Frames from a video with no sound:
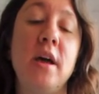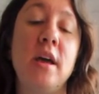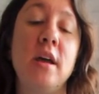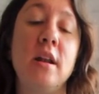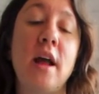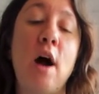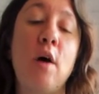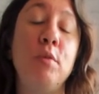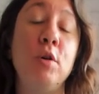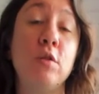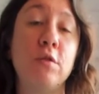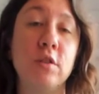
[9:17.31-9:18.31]
in how
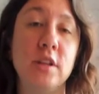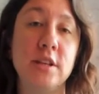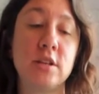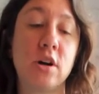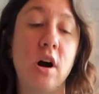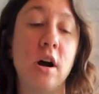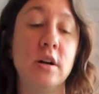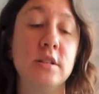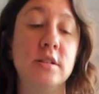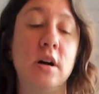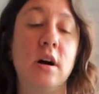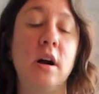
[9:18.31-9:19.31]
beautiful these cards
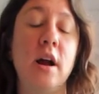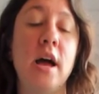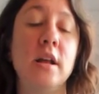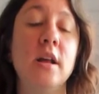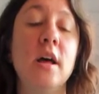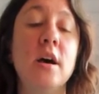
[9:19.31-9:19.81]
are and